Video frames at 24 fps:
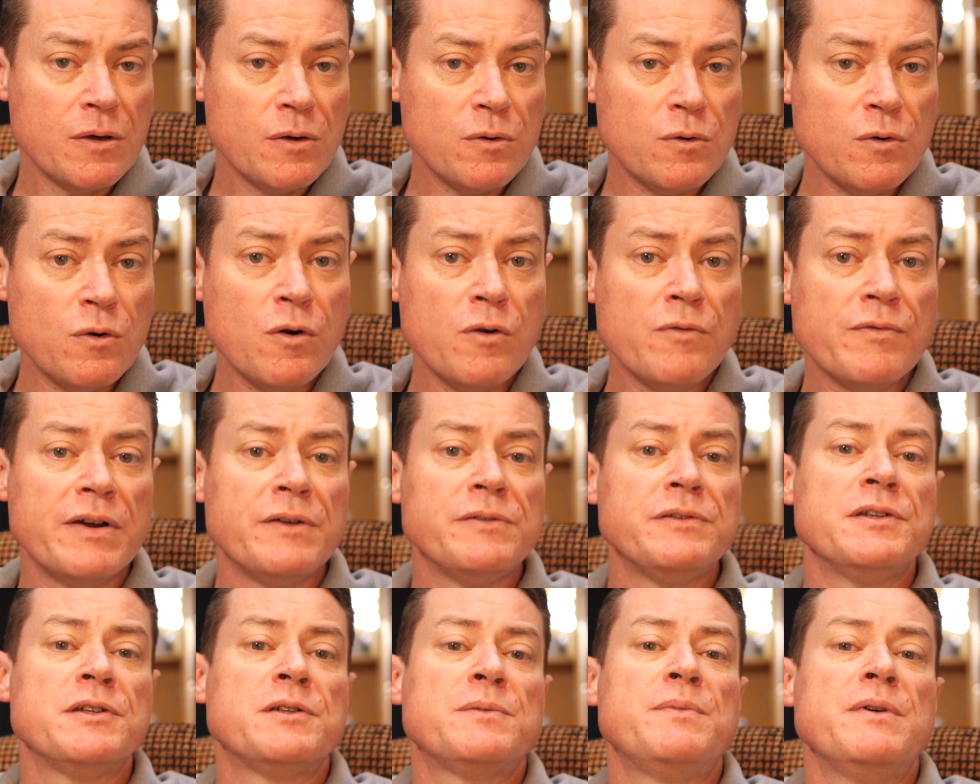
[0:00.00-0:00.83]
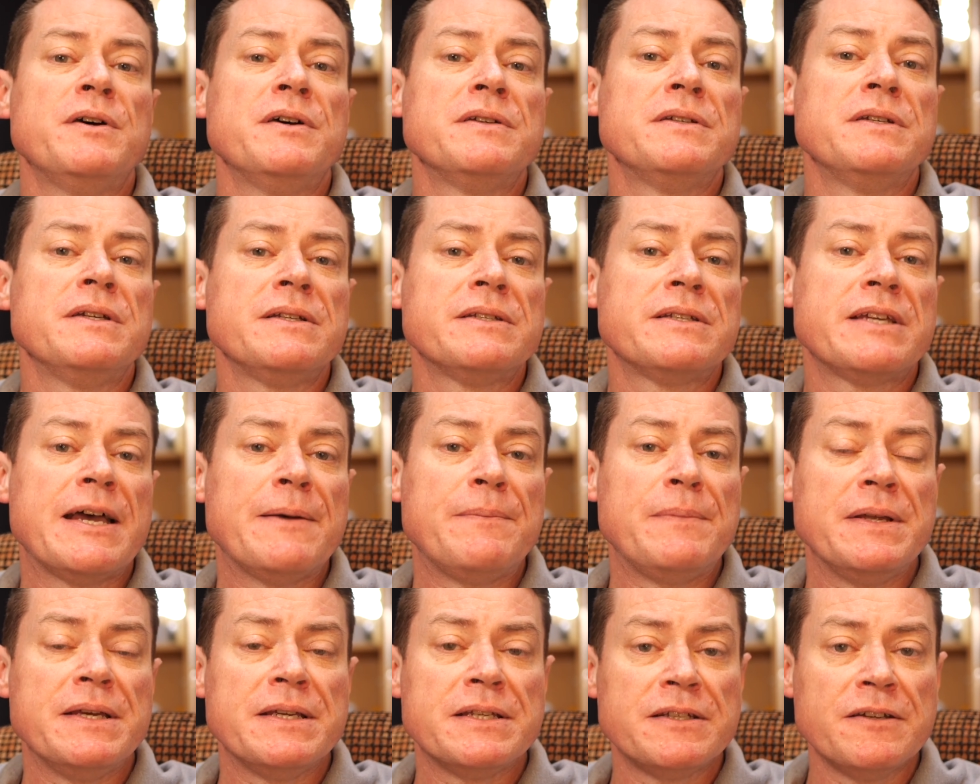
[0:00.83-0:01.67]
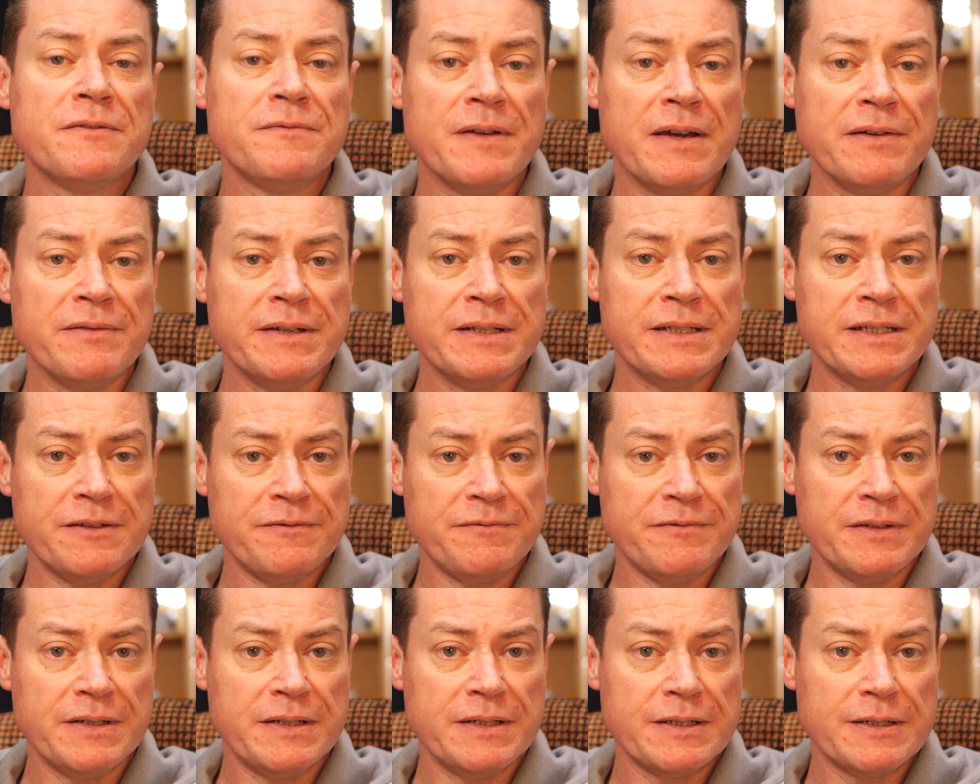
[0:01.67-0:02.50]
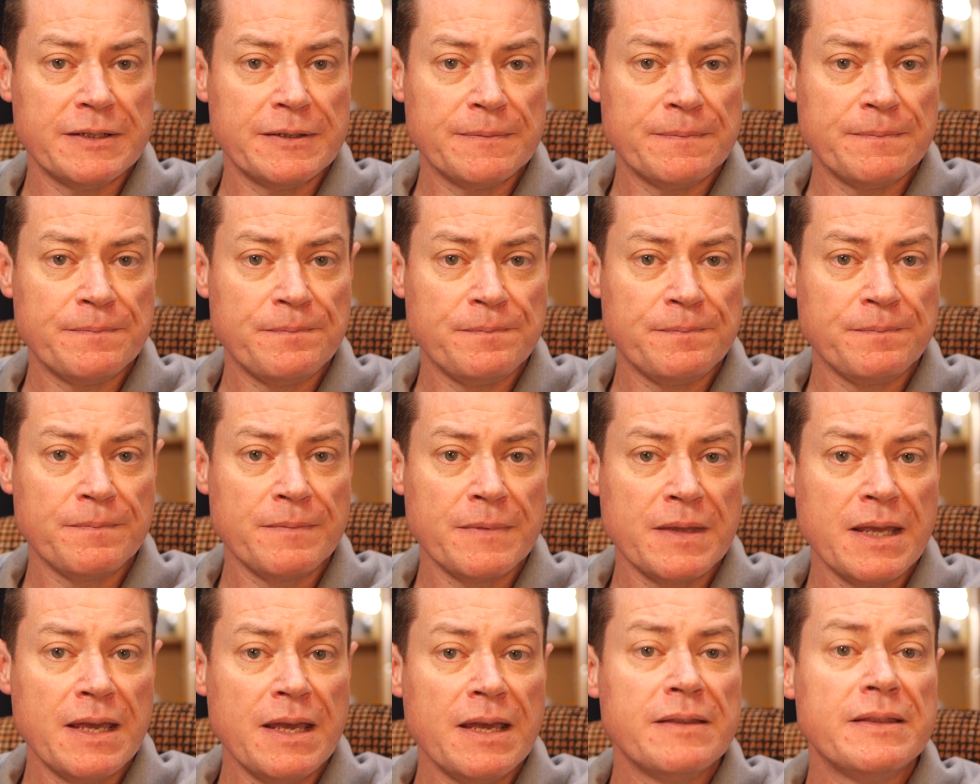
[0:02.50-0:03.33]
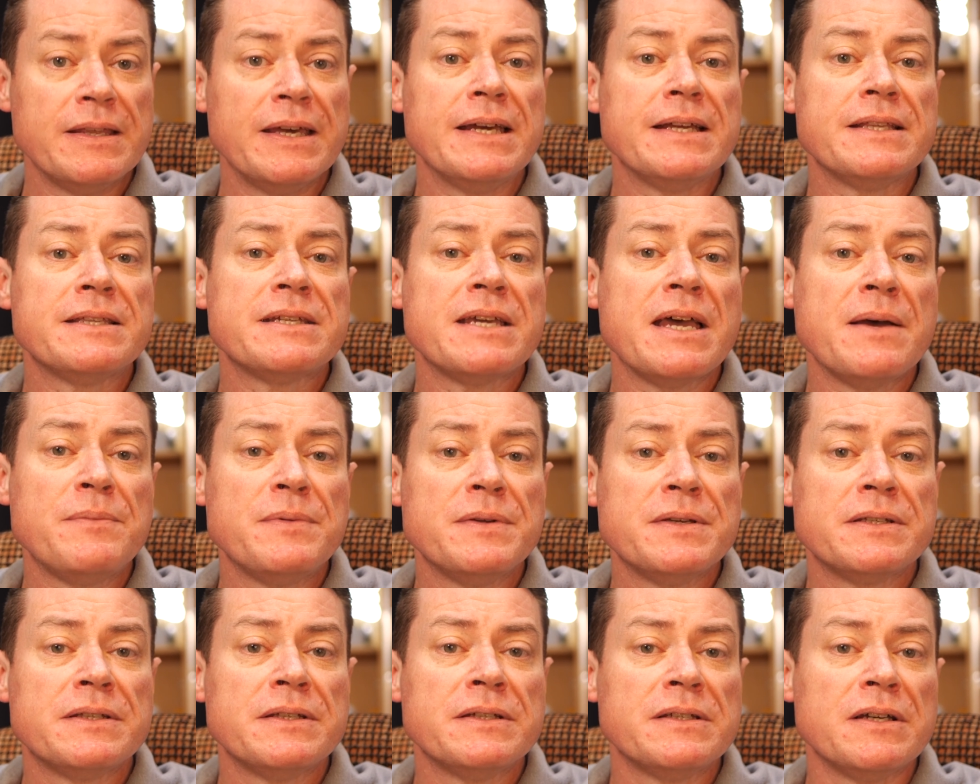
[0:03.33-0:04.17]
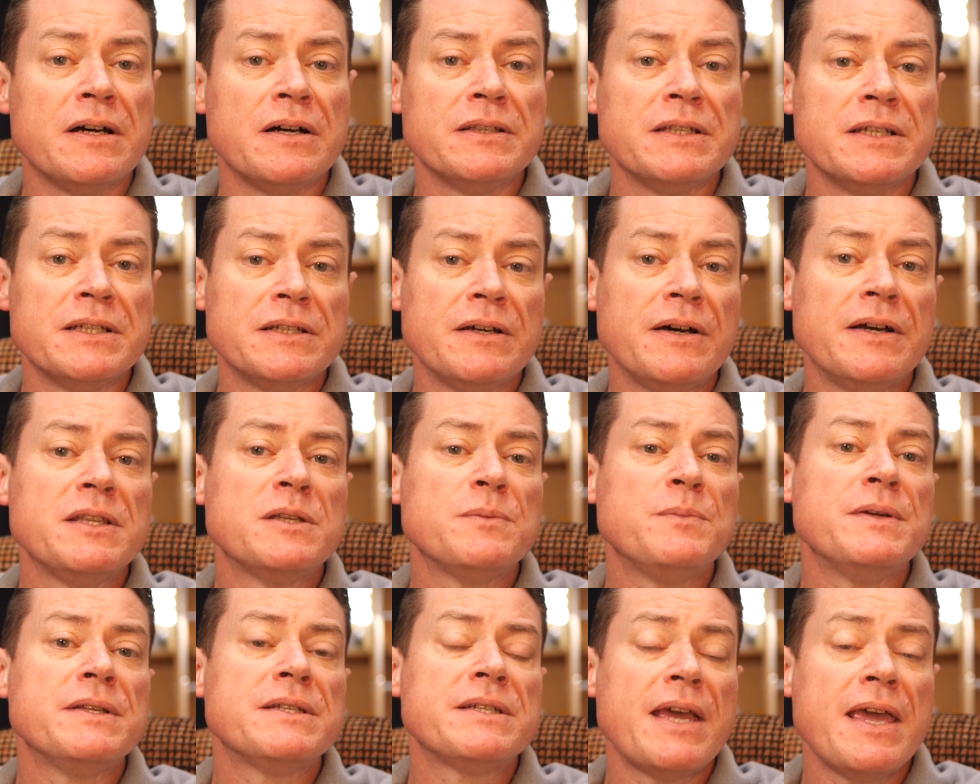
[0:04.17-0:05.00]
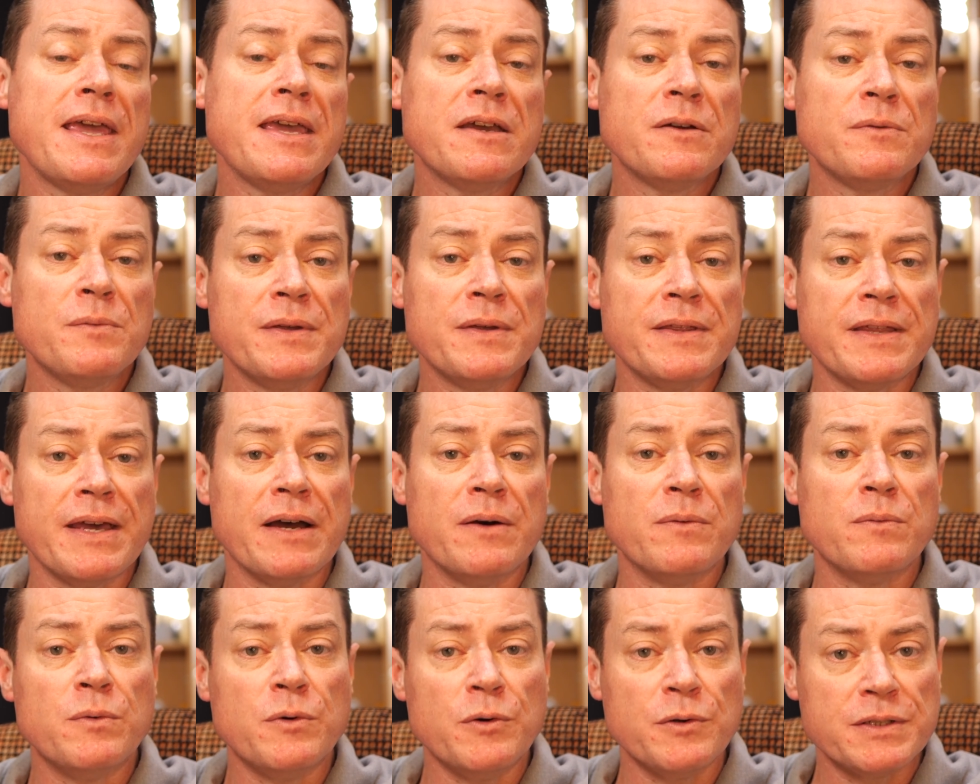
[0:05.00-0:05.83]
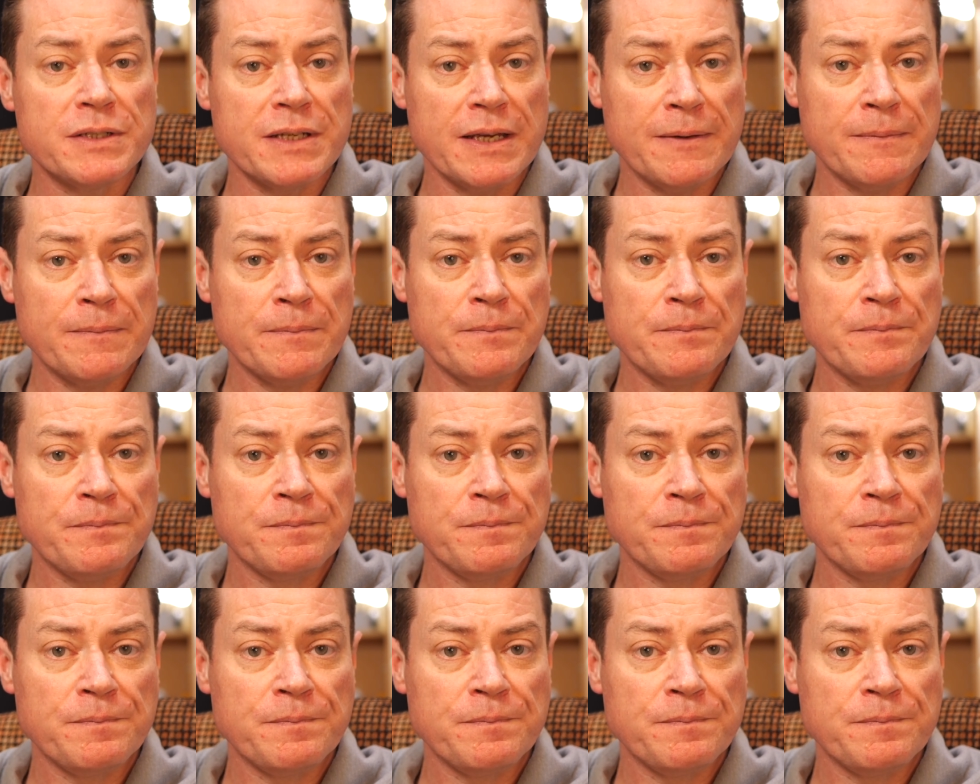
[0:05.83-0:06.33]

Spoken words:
Oro-dispersing tablets are very different. They are tablets that are designed to be taken without water.